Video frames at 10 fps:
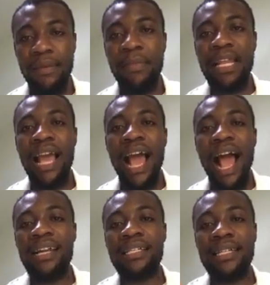me de
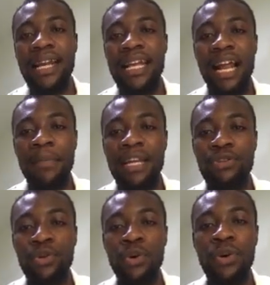adisre de na me
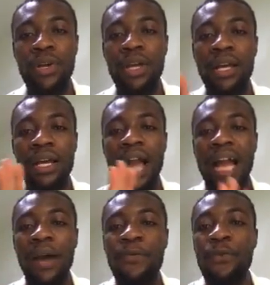de to
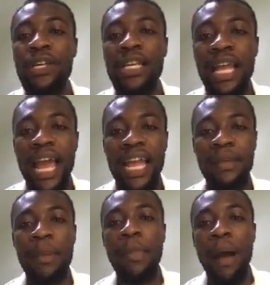Ghana fo nyina
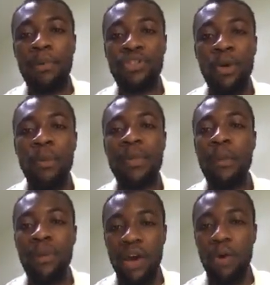ni me pa omche omu
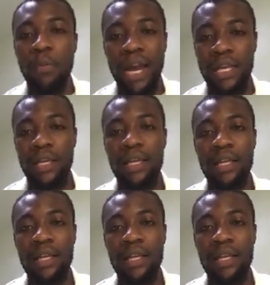me moye ho ban